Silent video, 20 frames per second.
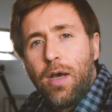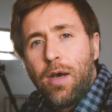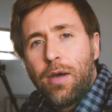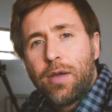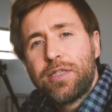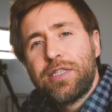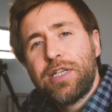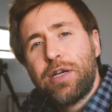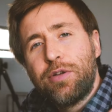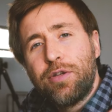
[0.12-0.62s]
I'm
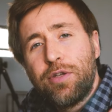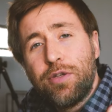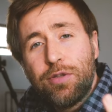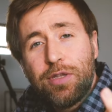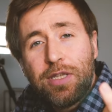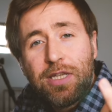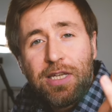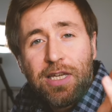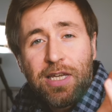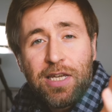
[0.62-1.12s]
going to tell you
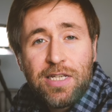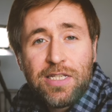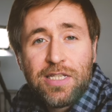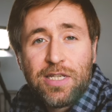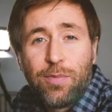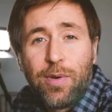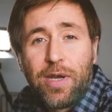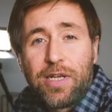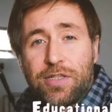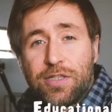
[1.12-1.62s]
the
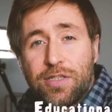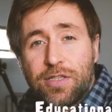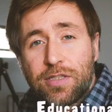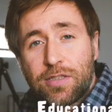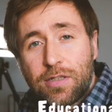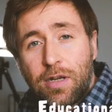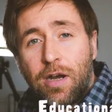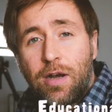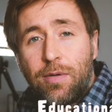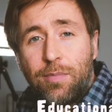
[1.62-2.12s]
easy way to
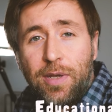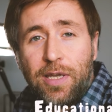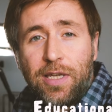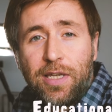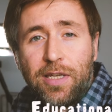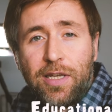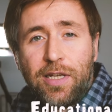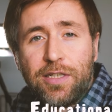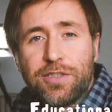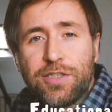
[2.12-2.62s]
start
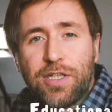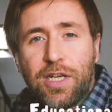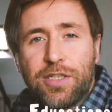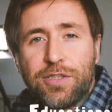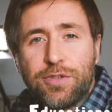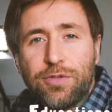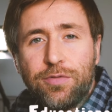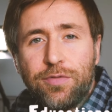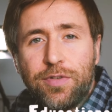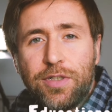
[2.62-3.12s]
making
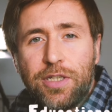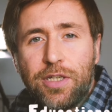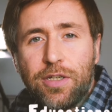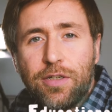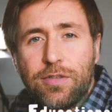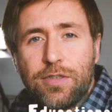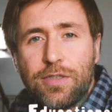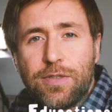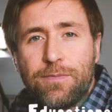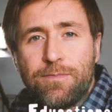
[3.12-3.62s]
educational
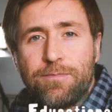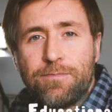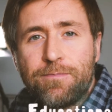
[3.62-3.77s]
videos.